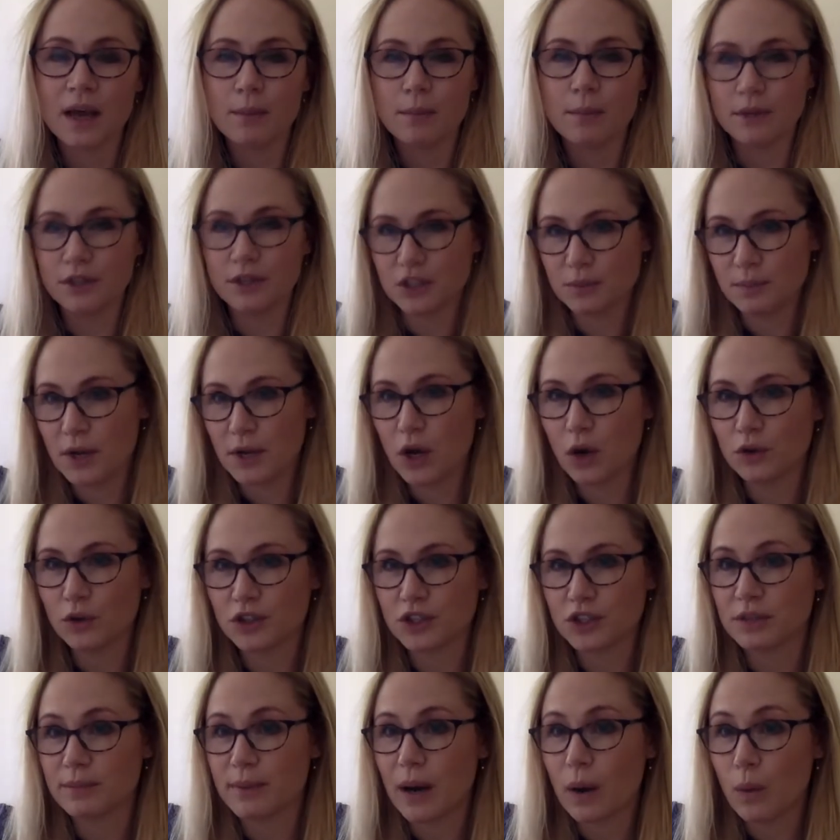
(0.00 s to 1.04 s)
But just be
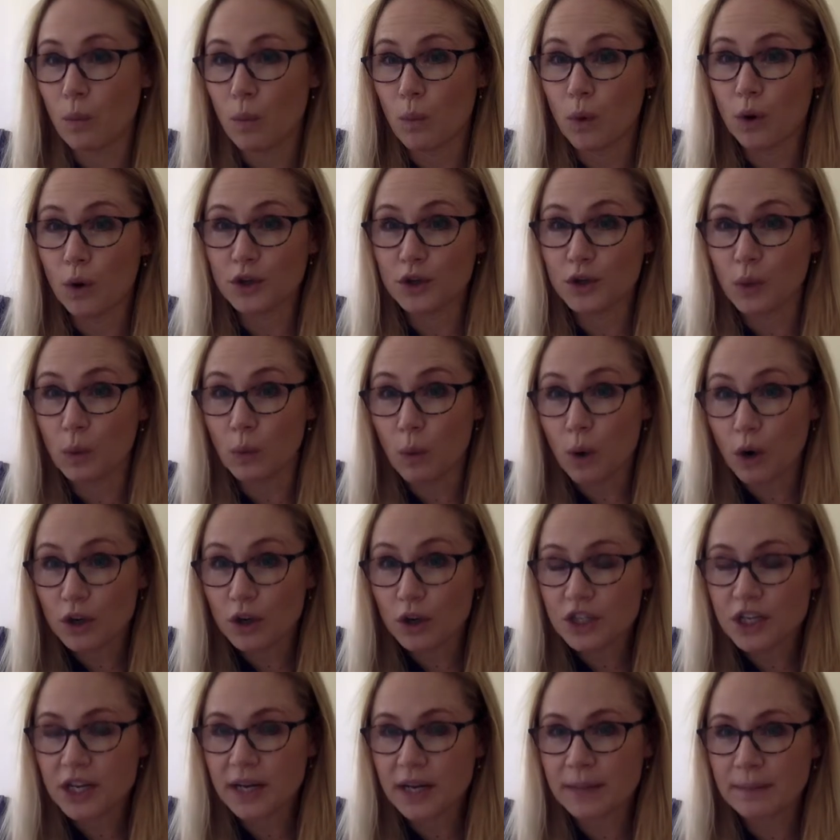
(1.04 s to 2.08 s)
conscious about what you're
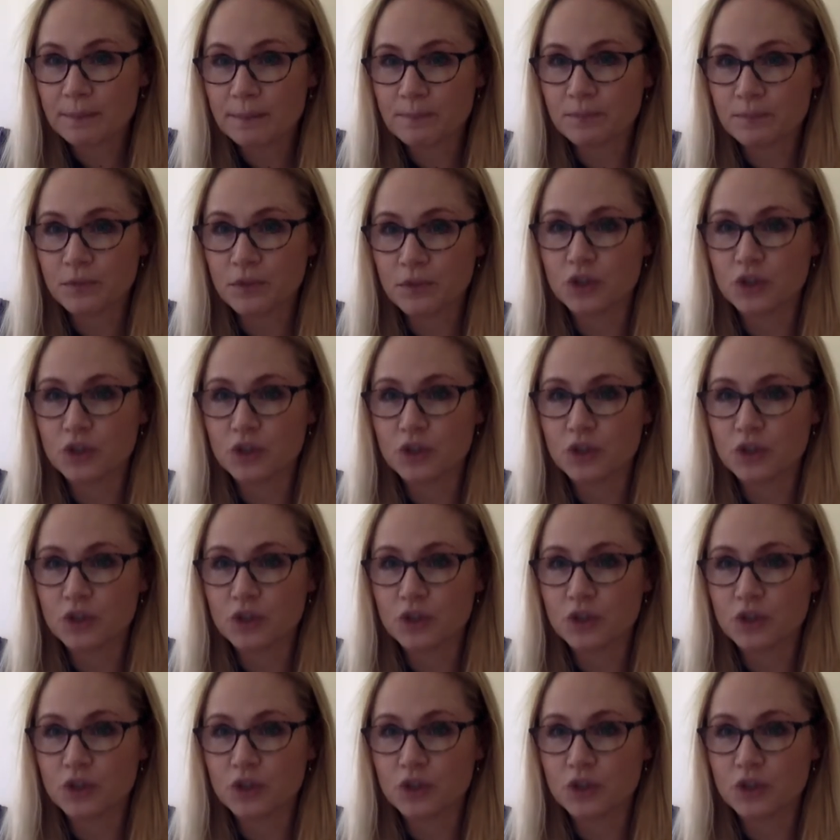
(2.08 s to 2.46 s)
watching.